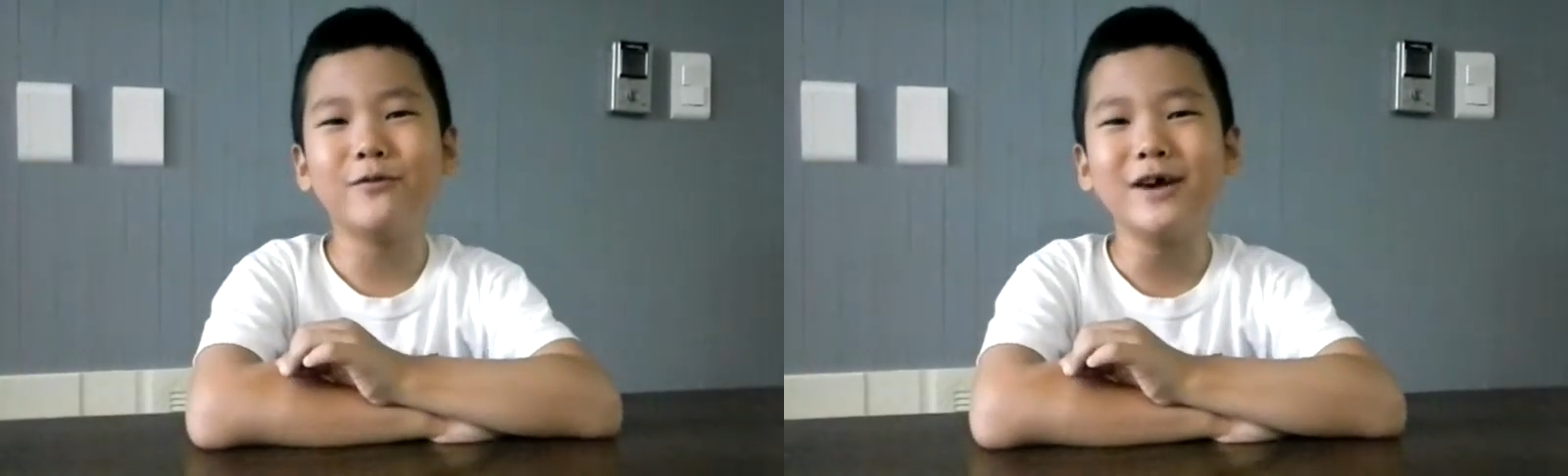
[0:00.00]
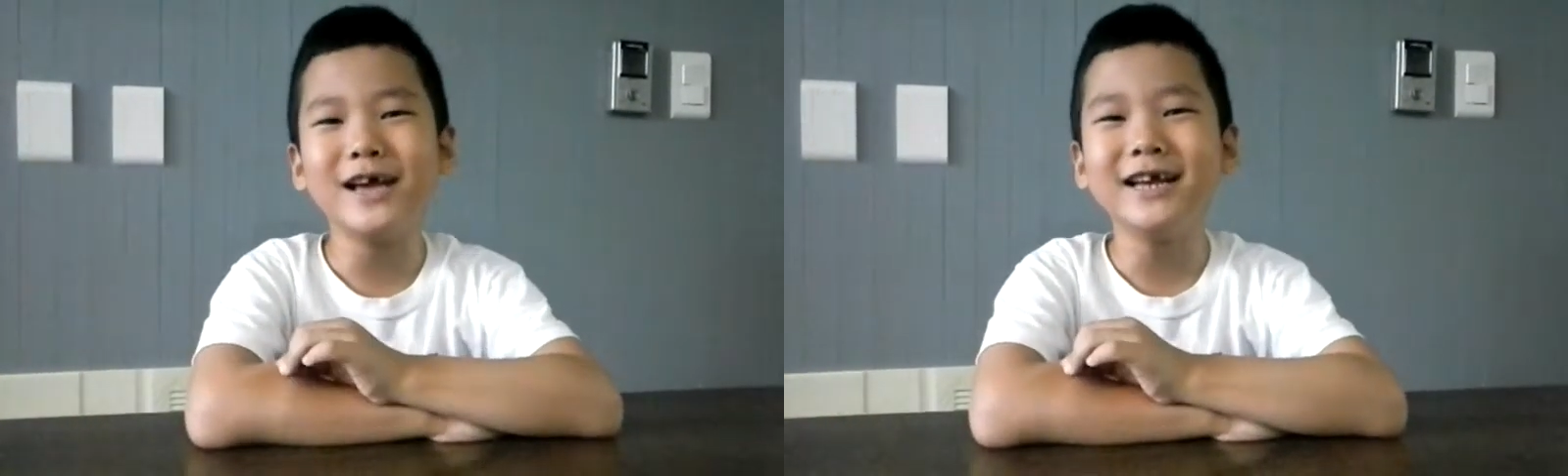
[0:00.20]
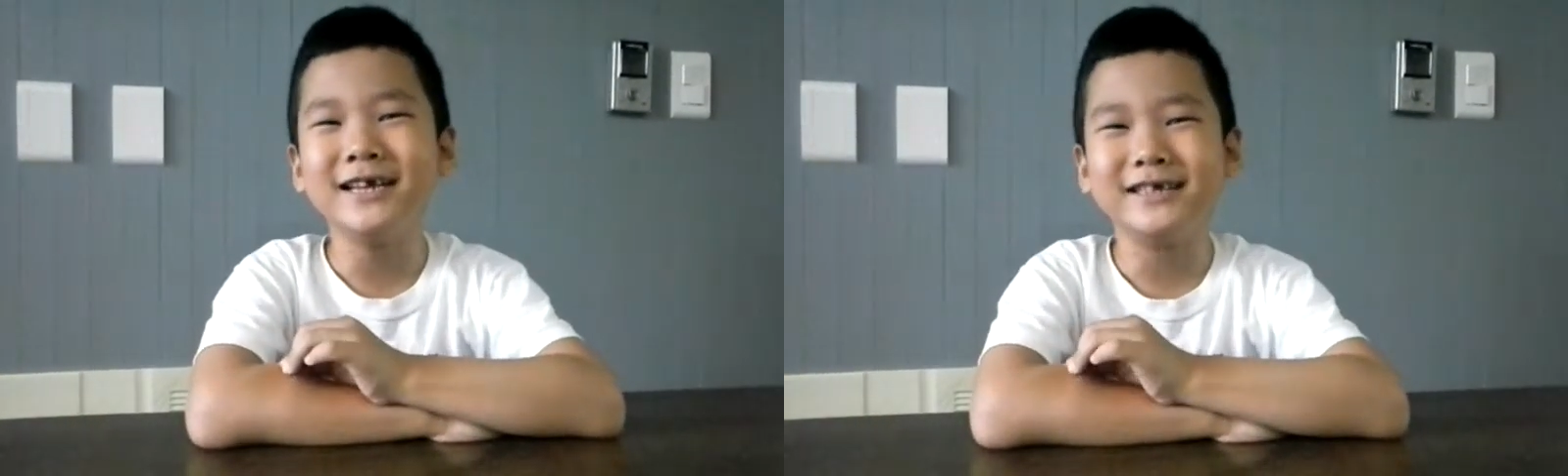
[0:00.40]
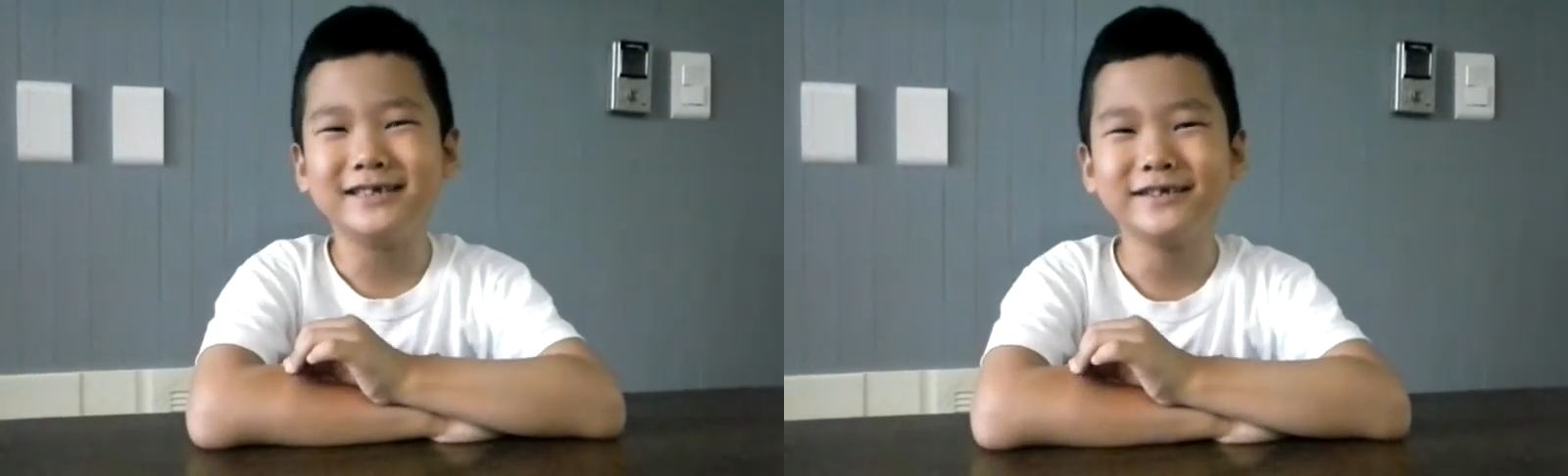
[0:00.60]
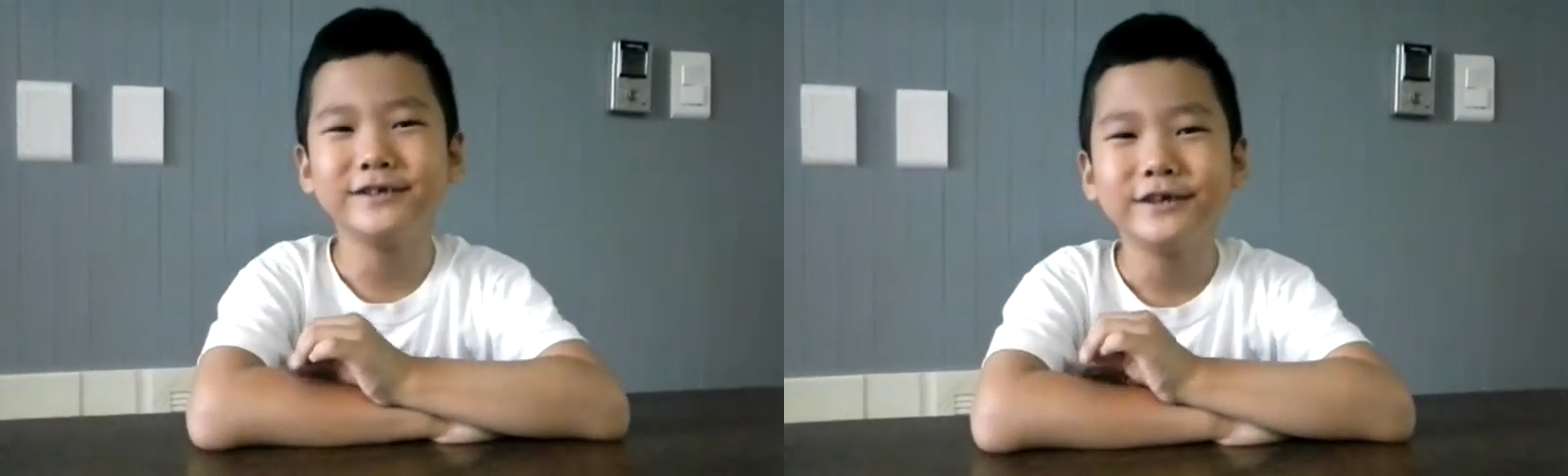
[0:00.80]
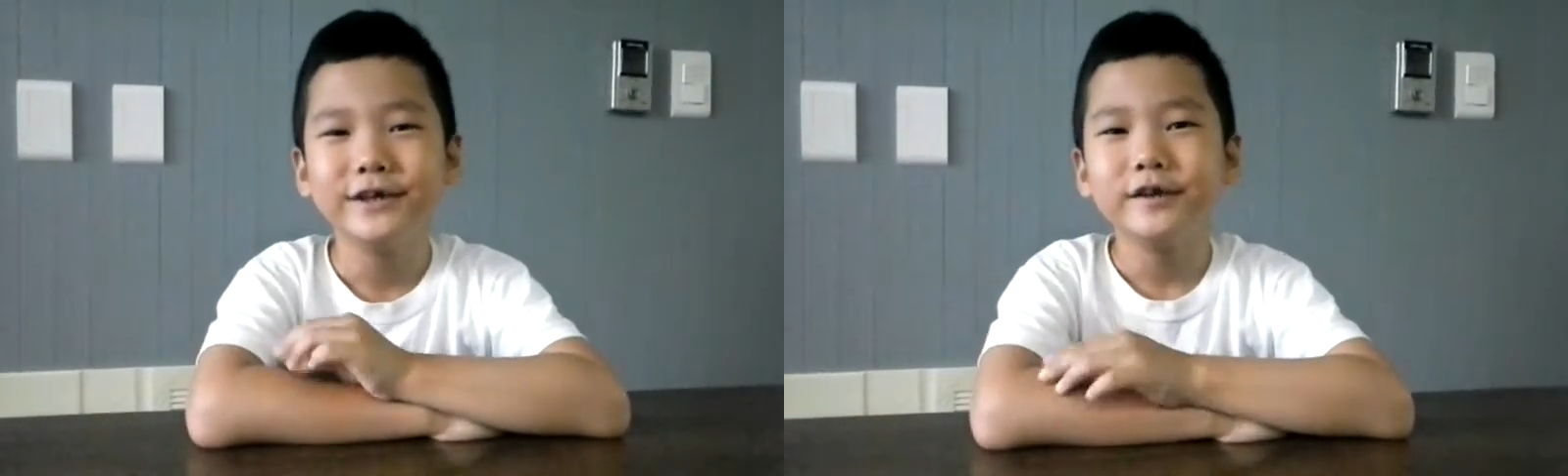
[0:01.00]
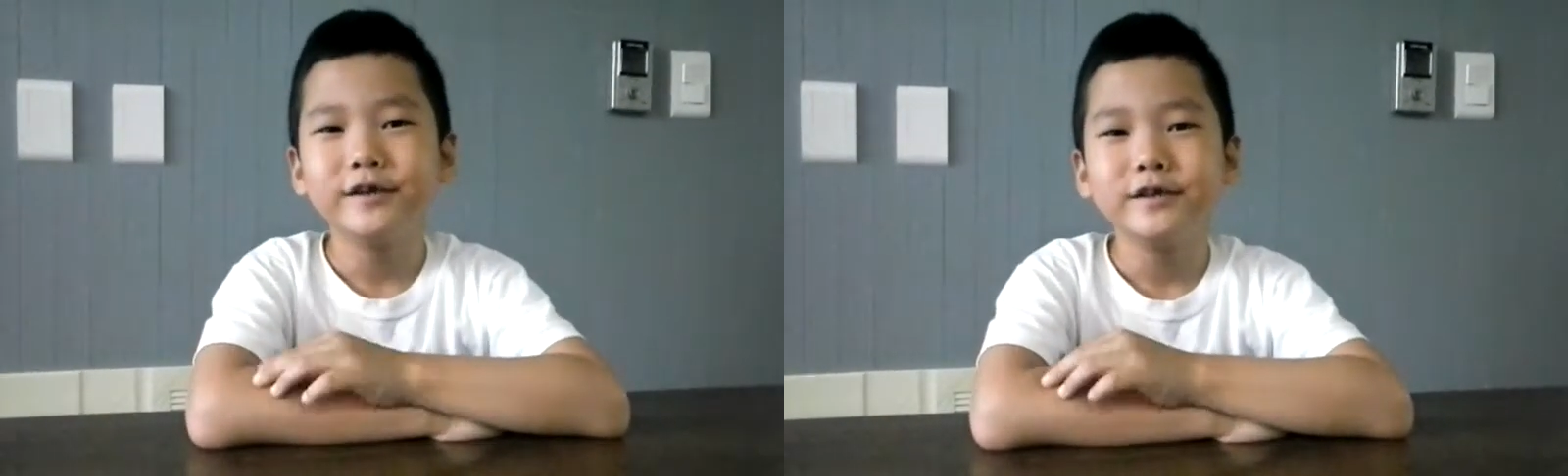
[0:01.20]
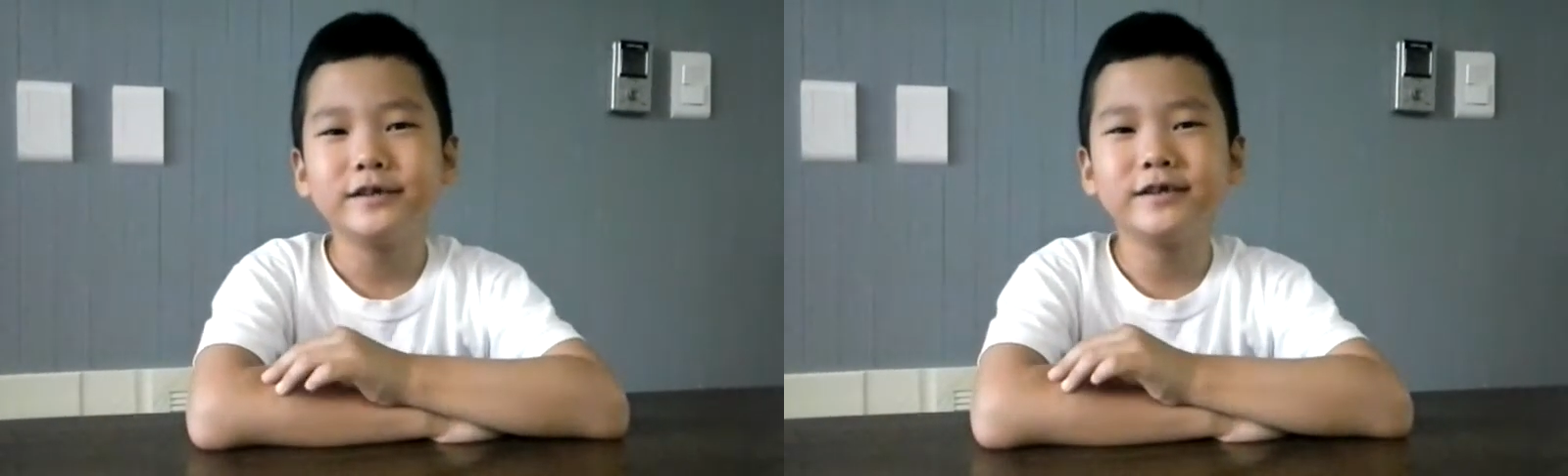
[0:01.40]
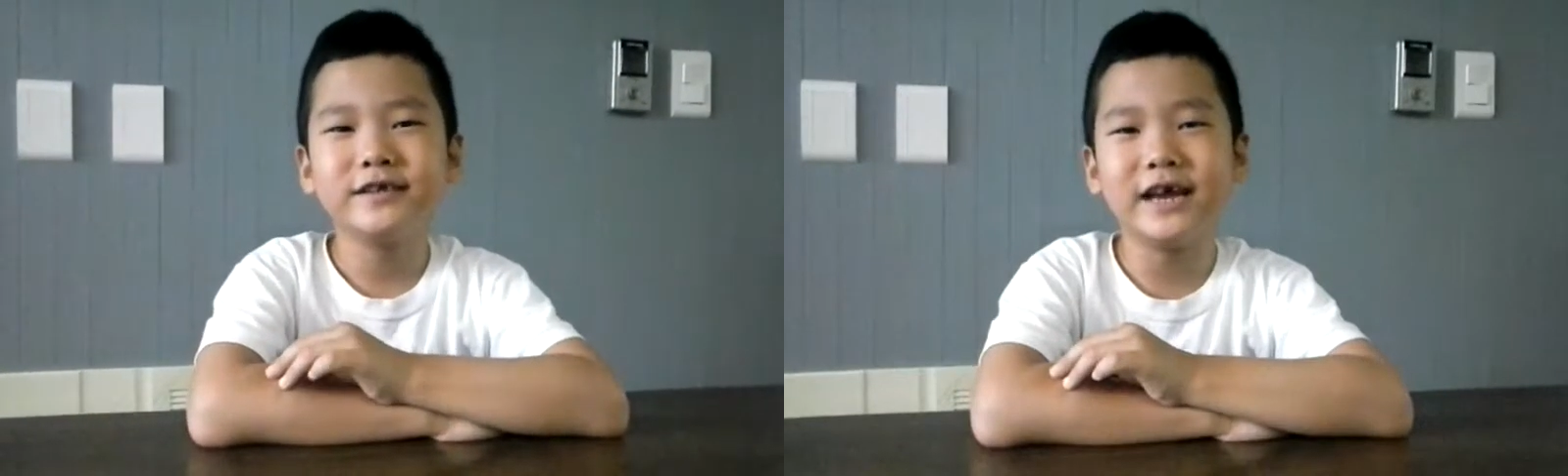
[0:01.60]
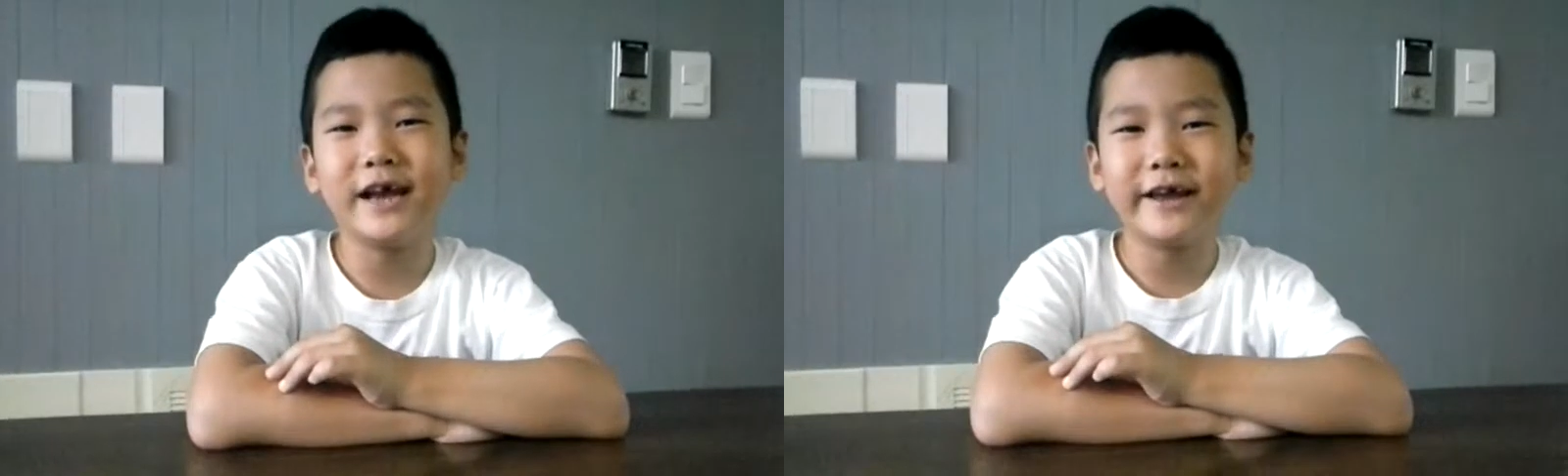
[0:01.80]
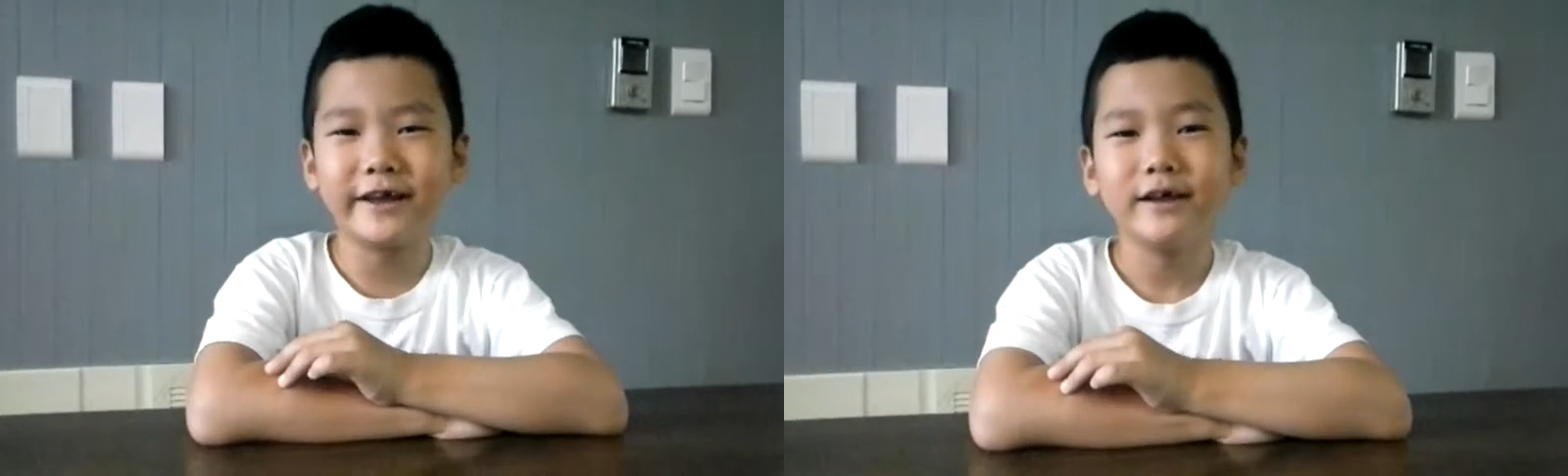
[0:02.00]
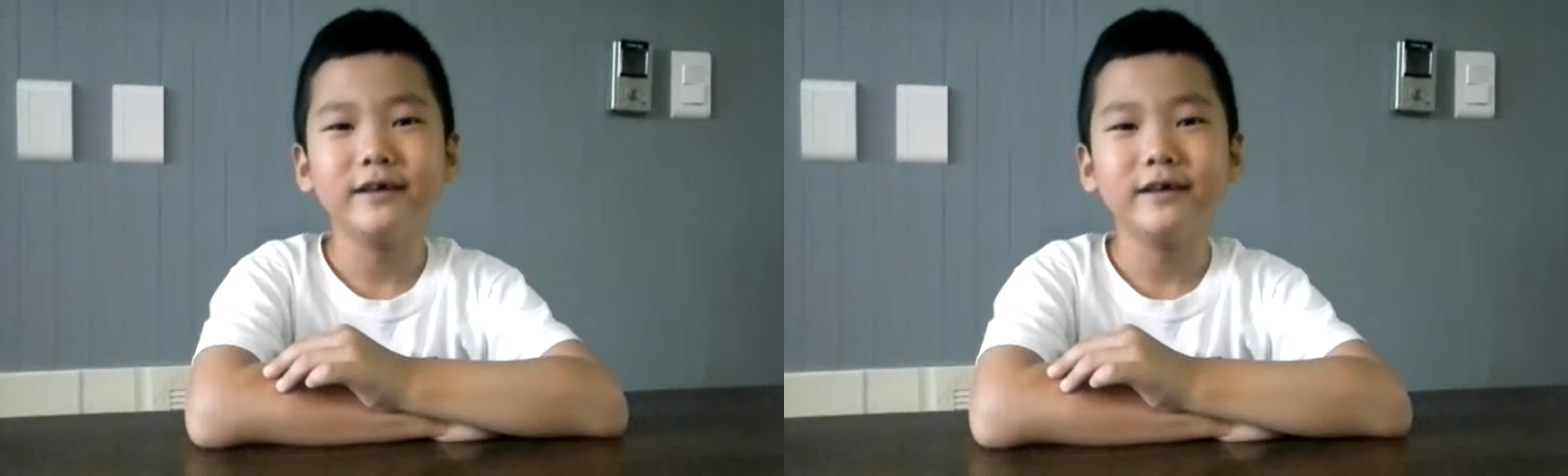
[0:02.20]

quiz today.